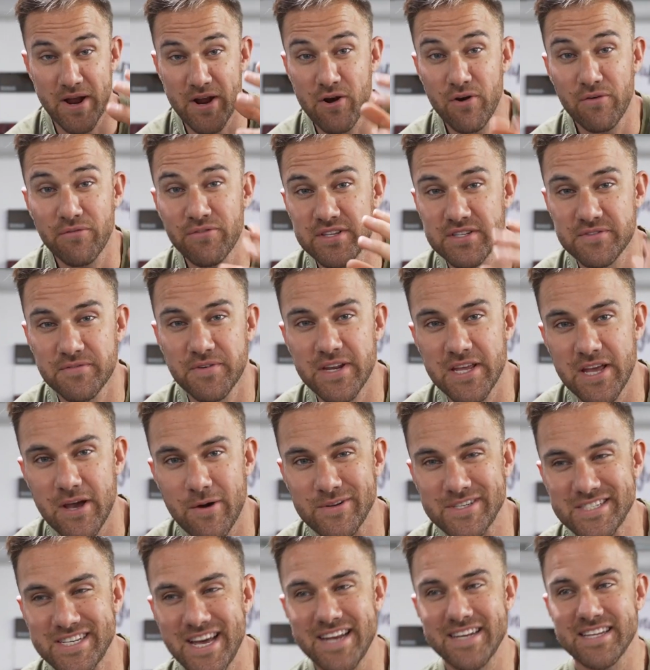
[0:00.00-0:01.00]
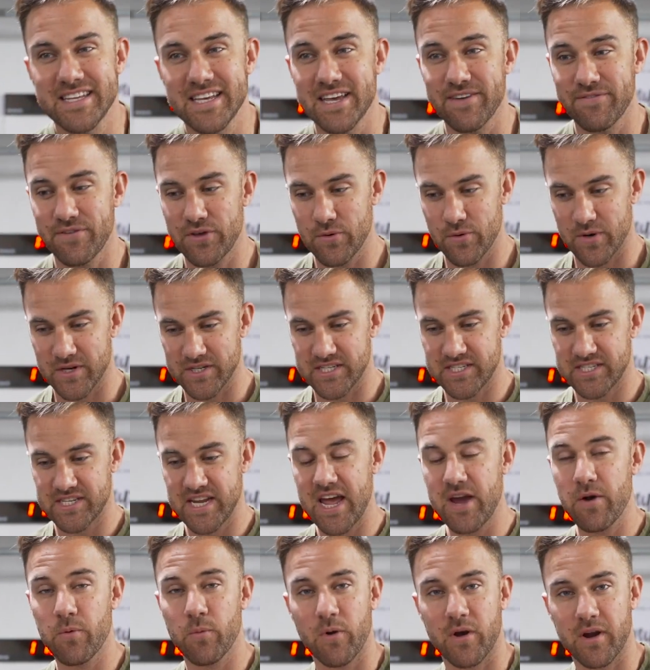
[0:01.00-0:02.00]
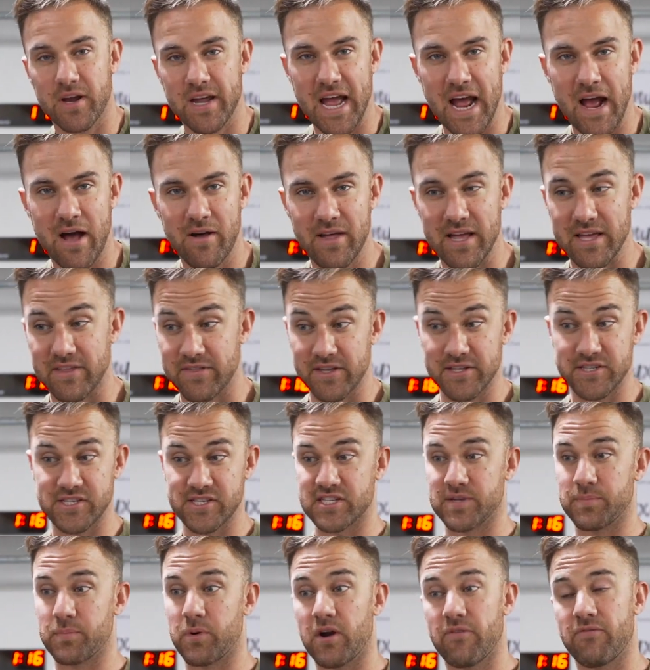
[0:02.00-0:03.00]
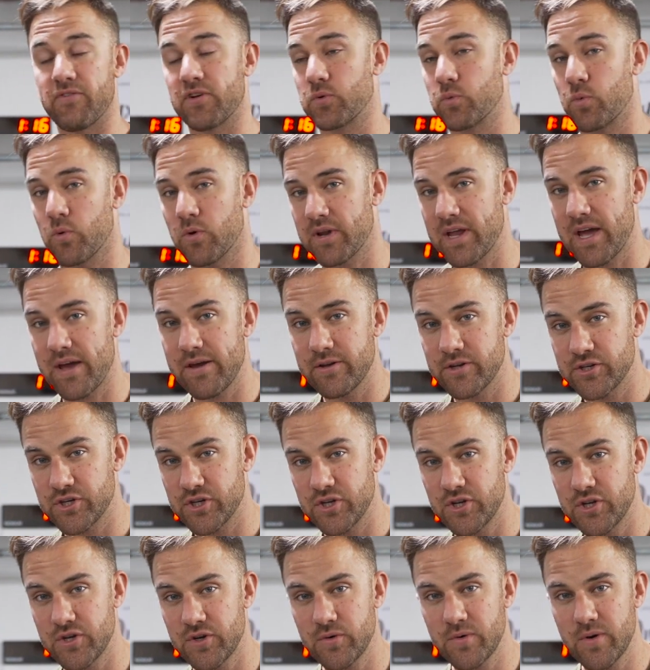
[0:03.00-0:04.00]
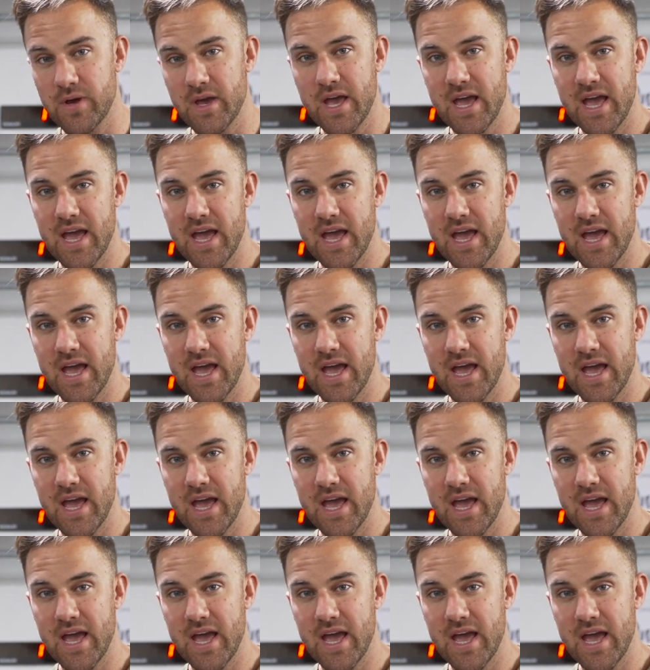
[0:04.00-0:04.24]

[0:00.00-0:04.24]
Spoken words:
goal for this video is not to give you a set workout, like this is the perfect workout you should do.